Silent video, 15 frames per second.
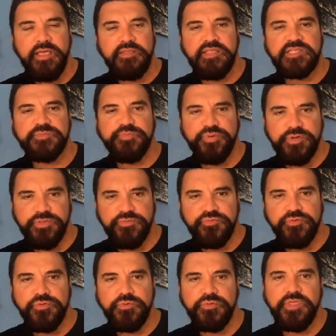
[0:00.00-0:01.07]
that's put
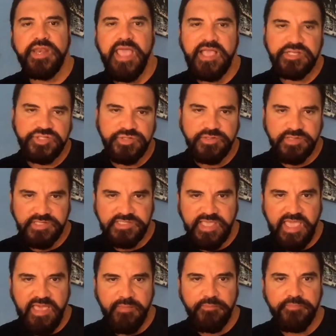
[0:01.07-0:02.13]
through the national
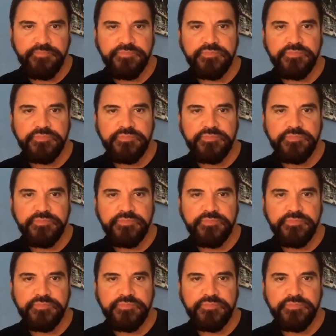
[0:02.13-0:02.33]
exam